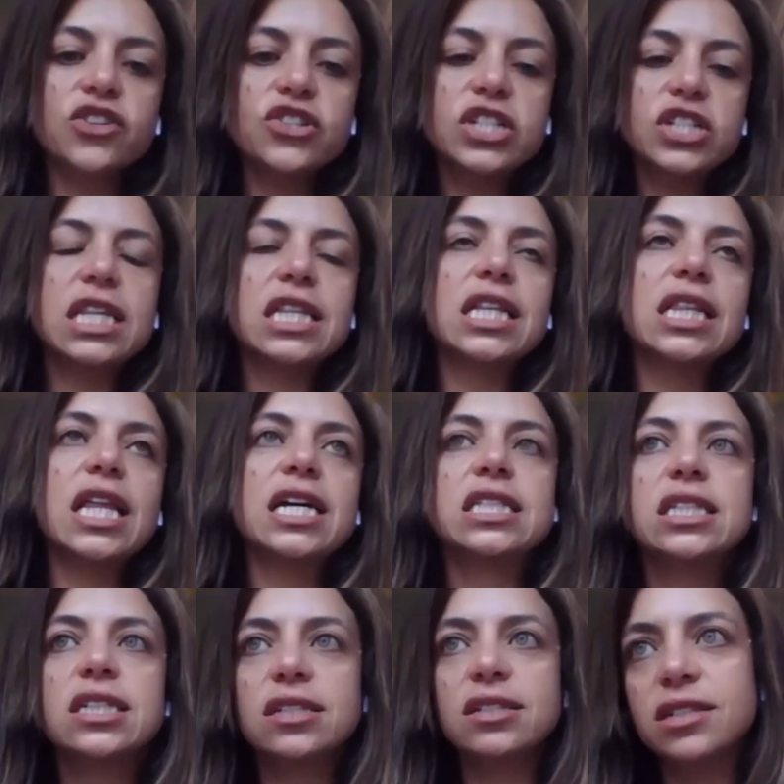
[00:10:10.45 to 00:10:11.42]
I understand
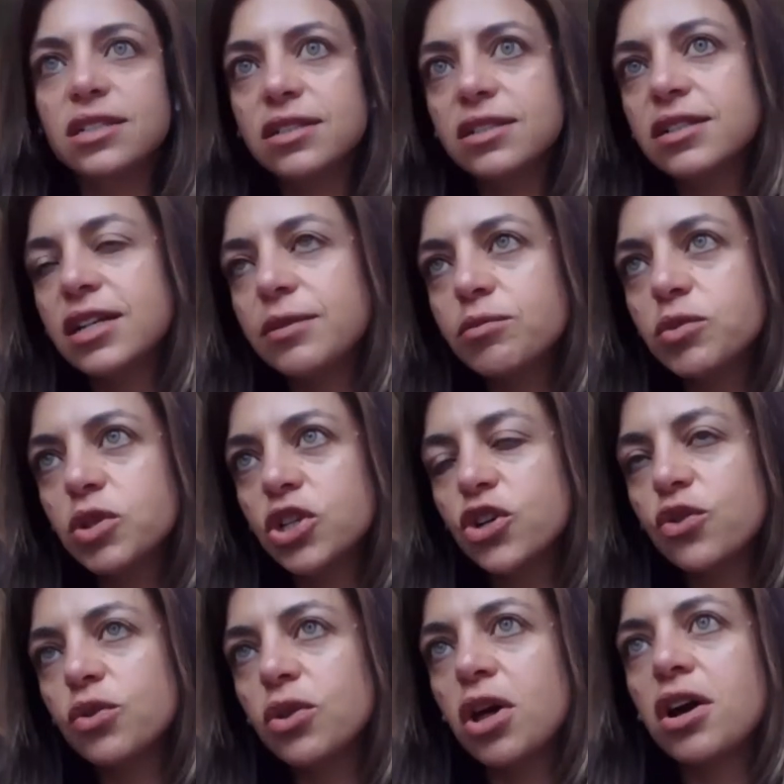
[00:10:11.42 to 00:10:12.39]
the lesson.
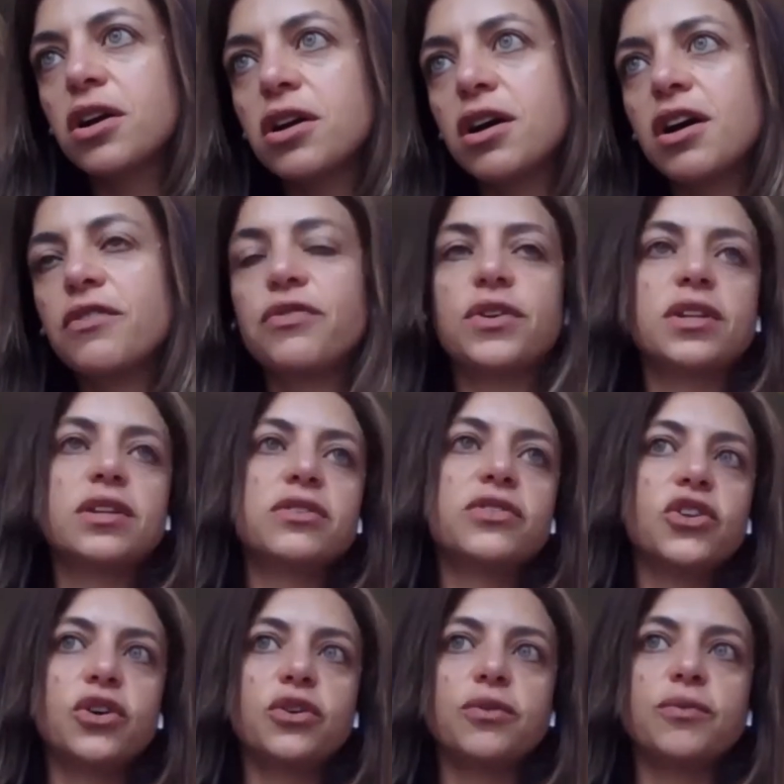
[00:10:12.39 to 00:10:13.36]
I'm going to go log off
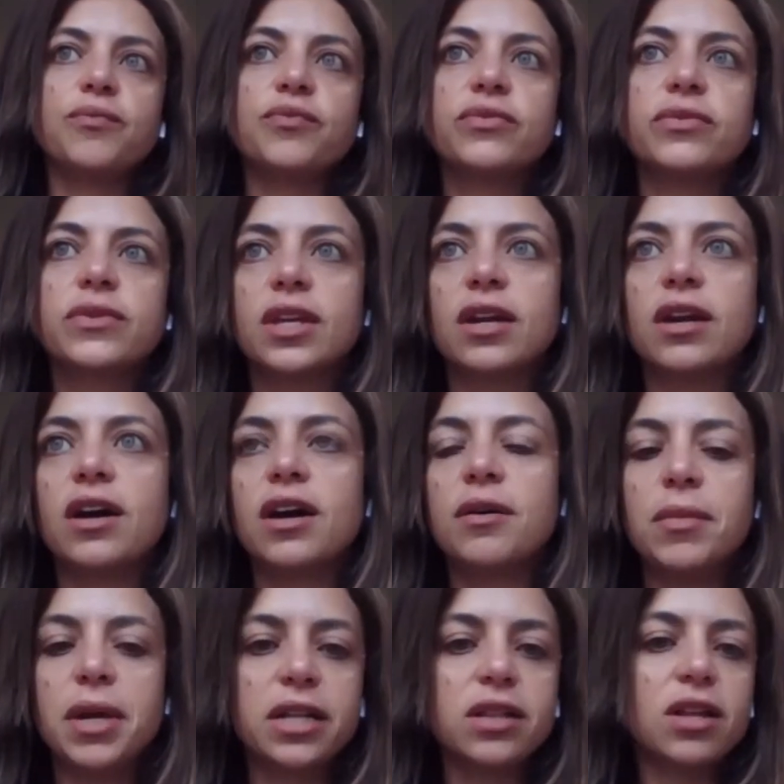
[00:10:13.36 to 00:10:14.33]
and, you know,
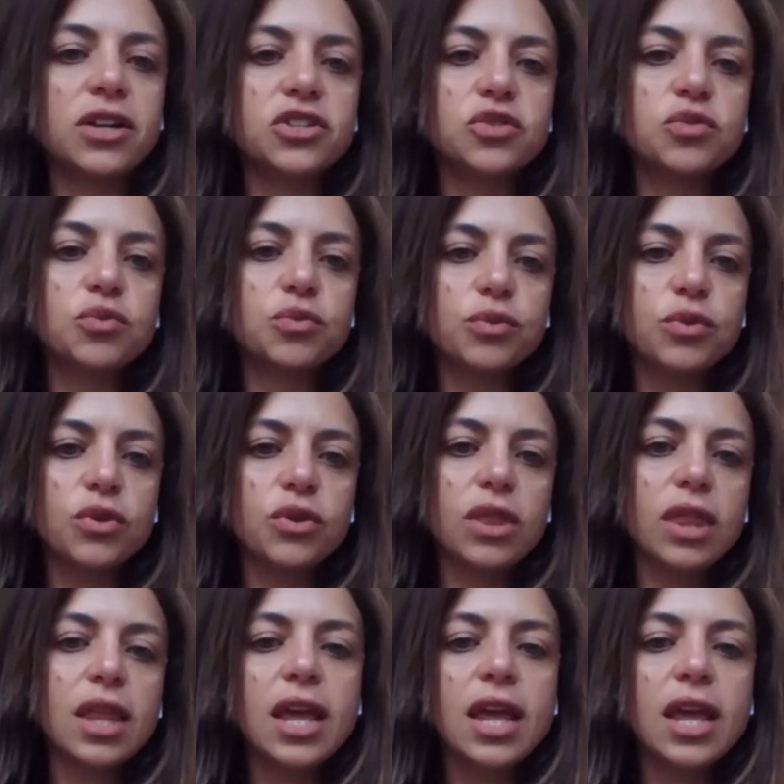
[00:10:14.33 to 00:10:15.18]
uh, make lunch.